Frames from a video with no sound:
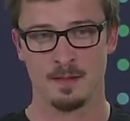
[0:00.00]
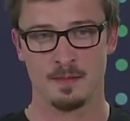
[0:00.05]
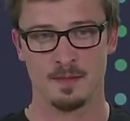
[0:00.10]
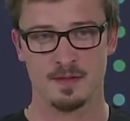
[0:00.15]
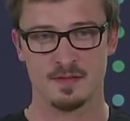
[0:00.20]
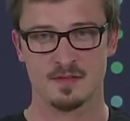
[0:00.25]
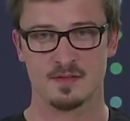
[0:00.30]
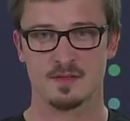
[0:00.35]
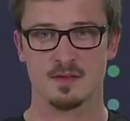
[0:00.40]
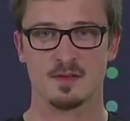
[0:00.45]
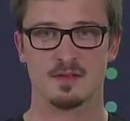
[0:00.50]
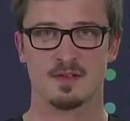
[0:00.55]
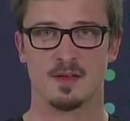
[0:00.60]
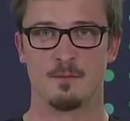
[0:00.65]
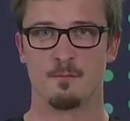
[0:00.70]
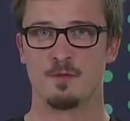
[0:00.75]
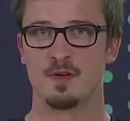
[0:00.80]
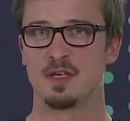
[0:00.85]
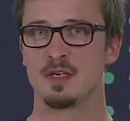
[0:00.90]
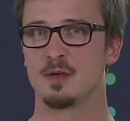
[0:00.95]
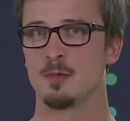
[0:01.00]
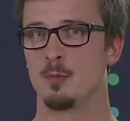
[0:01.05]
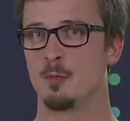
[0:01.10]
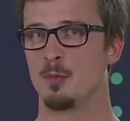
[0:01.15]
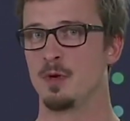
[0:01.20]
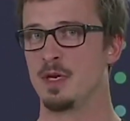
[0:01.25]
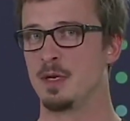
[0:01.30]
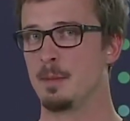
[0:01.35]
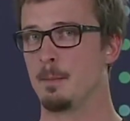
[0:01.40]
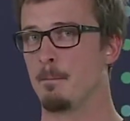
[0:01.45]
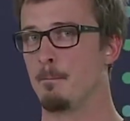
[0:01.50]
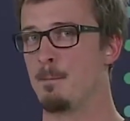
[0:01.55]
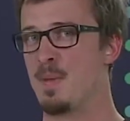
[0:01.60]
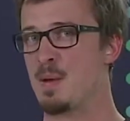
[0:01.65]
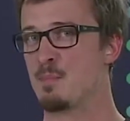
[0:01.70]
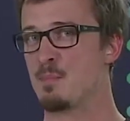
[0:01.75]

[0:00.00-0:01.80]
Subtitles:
That's something we may